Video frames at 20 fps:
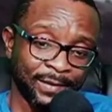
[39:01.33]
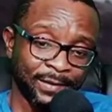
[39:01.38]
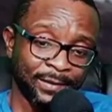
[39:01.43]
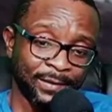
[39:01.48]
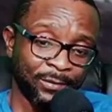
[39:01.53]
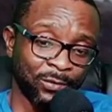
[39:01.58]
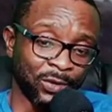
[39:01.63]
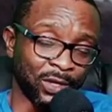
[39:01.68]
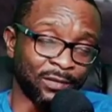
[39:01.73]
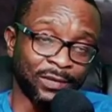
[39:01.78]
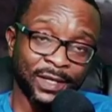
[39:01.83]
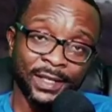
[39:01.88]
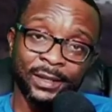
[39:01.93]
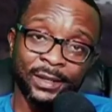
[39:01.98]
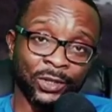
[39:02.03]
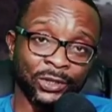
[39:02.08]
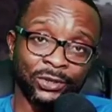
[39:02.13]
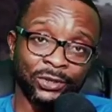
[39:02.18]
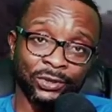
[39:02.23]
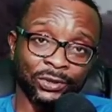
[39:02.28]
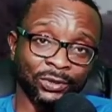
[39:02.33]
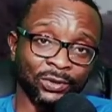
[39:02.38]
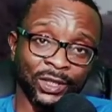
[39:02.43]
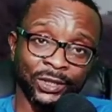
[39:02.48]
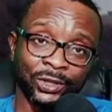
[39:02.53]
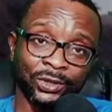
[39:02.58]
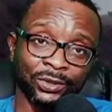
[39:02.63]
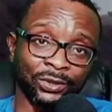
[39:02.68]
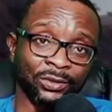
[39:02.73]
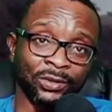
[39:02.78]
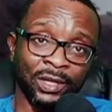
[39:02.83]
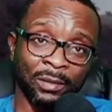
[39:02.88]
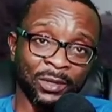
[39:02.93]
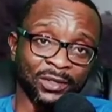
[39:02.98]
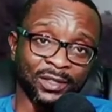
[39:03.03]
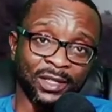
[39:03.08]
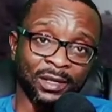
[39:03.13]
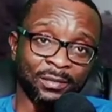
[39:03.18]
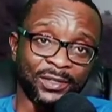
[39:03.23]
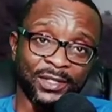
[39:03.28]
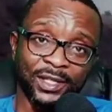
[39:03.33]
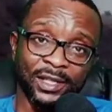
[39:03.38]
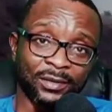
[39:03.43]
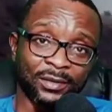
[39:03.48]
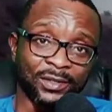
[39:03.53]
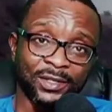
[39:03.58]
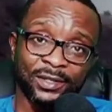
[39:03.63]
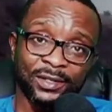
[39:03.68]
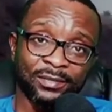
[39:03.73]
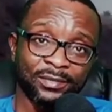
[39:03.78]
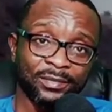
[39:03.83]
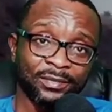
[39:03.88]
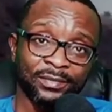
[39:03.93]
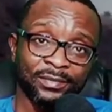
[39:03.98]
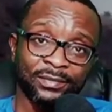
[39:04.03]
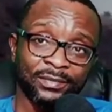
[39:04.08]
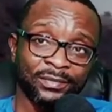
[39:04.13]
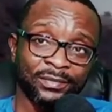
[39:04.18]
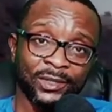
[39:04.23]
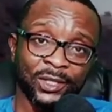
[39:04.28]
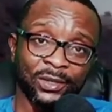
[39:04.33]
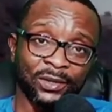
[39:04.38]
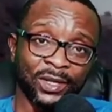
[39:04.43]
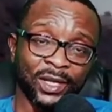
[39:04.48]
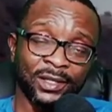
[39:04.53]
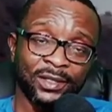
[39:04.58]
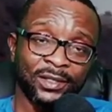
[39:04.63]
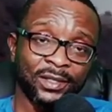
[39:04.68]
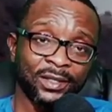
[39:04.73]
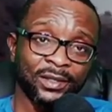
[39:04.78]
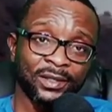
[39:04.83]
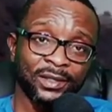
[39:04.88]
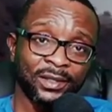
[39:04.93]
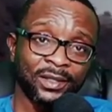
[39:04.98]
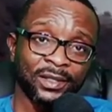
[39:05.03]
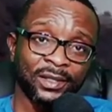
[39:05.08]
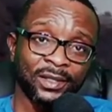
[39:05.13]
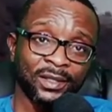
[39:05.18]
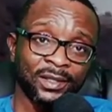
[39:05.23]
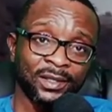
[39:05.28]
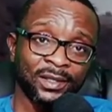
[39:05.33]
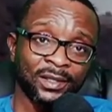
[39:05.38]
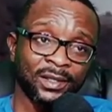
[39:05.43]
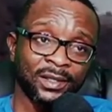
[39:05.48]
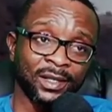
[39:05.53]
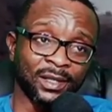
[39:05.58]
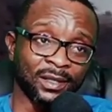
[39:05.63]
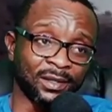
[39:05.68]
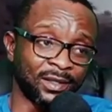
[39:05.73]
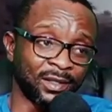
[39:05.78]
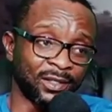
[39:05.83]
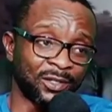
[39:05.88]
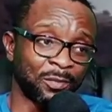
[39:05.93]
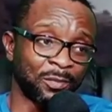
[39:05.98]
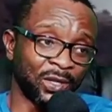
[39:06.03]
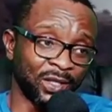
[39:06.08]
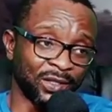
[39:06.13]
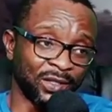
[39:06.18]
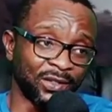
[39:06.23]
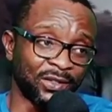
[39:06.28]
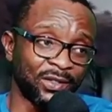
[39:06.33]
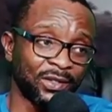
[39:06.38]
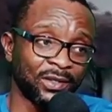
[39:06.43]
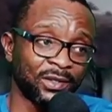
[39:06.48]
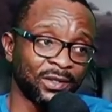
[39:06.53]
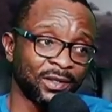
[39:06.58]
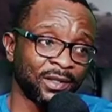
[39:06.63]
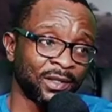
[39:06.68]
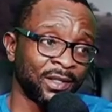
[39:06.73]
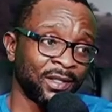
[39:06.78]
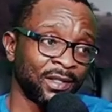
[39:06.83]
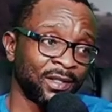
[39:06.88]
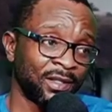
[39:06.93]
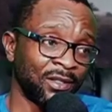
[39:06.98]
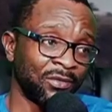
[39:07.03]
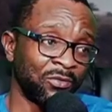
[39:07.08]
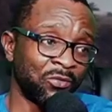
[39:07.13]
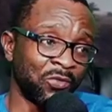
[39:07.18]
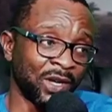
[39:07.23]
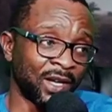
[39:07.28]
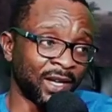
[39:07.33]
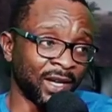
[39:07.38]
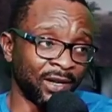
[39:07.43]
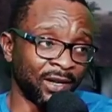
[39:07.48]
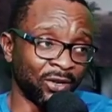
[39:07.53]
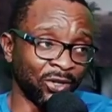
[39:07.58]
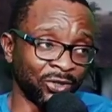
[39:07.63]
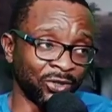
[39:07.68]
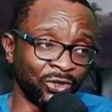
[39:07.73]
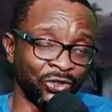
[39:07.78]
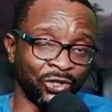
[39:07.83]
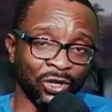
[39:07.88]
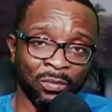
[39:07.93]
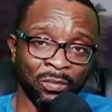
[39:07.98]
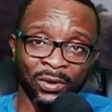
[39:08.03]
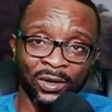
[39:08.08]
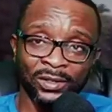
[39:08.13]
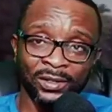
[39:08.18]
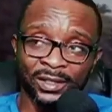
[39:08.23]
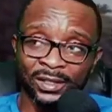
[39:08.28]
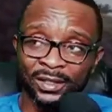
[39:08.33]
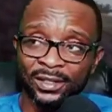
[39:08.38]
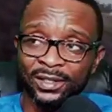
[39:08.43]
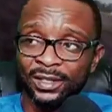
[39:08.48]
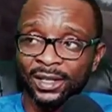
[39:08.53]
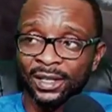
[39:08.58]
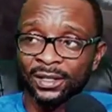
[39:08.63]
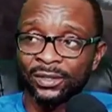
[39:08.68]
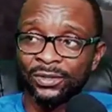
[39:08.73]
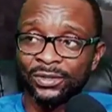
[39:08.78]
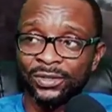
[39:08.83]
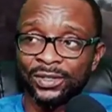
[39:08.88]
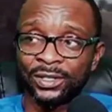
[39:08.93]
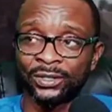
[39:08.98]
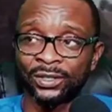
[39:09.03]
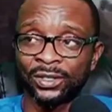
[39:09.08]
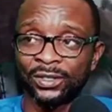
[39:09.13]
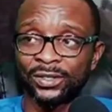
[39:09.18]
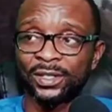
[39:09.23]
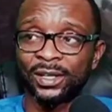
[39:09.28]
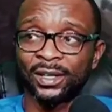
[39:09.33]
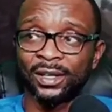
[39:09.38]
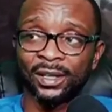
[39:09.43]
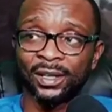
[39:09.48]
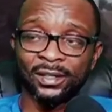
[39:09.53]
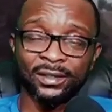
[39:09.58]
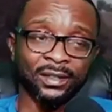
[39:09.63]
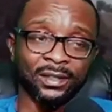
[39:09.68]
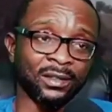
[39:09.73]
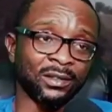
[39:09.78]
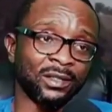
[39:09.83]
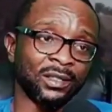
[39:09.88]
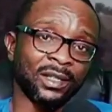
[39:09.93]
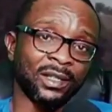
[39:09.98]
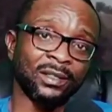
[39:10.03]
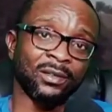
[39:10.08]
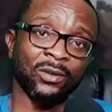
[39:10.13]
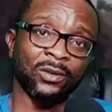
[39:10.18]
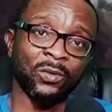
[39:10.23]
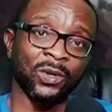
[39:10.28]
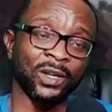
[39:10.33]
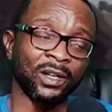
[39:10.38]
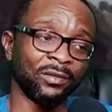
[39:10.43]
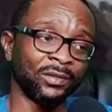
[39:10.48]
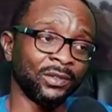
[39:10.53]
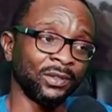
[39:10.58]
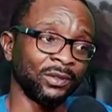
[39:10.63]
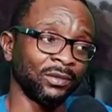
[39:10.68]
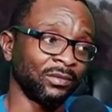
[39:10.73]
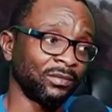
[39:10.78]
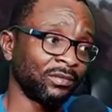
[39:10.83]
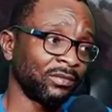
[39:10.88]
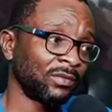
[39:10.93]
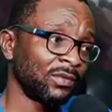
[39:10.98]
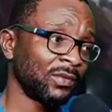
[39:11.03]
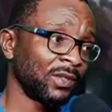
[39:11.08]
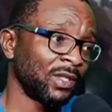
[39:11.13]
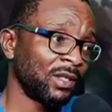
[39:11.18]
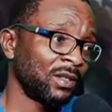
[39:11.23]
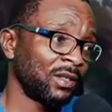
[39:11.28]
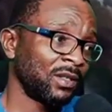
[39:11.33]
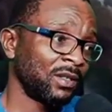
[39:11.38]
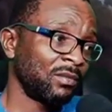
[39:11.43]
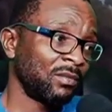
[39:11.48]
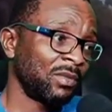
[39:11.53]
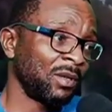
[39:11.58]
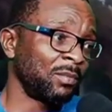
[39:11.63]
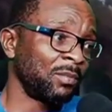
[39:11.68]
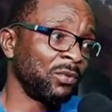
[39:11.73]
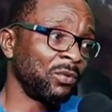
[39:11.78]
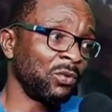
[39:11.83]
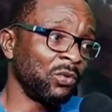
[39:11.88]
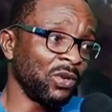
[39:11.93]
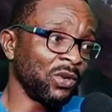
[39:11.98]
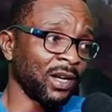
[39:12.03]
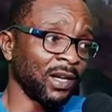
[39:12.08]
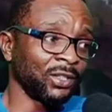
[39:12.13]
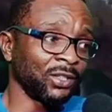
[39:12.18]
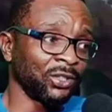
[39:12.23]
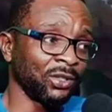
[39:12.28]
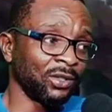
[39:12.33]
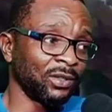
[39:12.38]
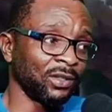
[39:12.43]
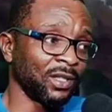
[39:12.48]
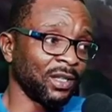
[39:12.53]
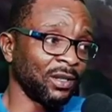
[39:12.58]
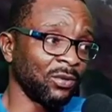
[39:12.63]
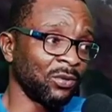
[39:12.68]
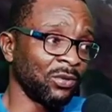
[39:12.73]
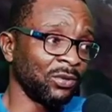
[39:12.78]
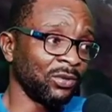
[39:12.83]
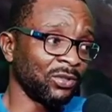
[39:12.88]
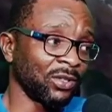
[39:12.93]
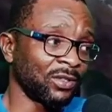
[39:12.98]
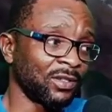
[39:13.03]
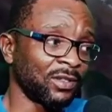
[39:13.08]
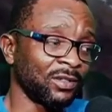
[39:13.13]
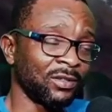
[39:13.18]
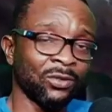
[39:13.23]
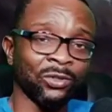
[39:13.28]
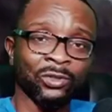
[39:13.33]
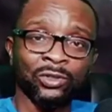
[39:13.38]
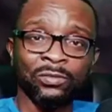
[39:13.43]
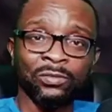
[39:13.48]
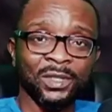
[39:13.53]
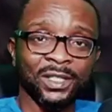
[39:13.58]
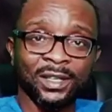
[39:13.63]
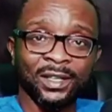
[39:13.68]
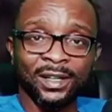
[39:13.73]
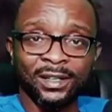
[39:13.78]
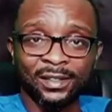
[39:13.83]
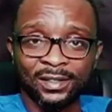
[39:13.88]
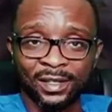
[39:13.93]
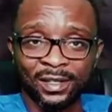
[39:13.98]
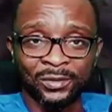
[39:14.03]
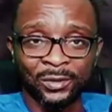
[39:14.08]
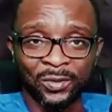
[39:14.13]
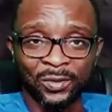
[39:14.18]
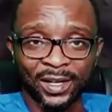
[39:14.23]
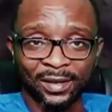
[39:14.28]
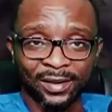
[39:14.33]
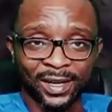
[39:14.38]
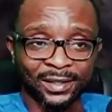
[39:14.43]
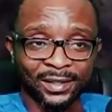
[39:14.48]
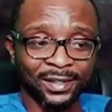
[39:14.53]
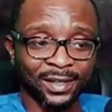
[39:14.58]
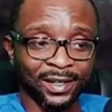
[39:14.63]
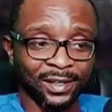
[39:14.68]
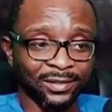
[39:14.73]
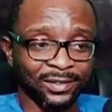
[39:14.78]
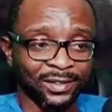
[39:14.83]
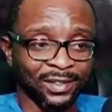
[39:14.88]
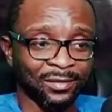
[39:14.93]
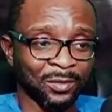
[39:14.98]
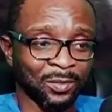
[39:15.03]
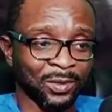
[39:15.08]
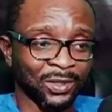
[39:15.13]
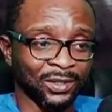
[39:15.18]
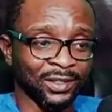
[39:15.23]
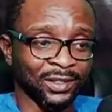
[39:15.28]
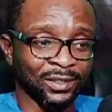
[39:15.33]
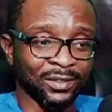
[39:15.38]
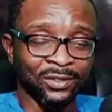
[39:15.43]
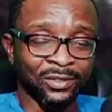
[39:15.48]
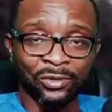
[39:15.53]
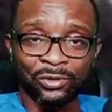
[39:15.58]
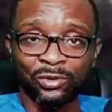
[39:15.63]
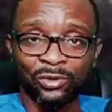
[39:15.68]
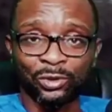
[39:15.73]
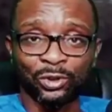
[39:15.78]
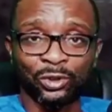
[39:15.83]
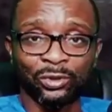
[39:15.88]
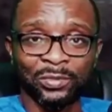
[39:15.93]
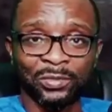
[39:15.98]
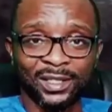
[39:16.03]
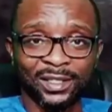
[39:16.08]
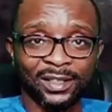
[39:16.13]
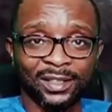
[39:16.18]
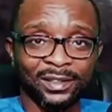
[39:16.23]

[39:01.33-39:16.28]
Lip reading: Whatever they want to do, they should do among themselves. All right? At this point, if we cannot drop all these accusations and not, what have you, people will catch on. Social media is everywhere right now. Everybody is on social media,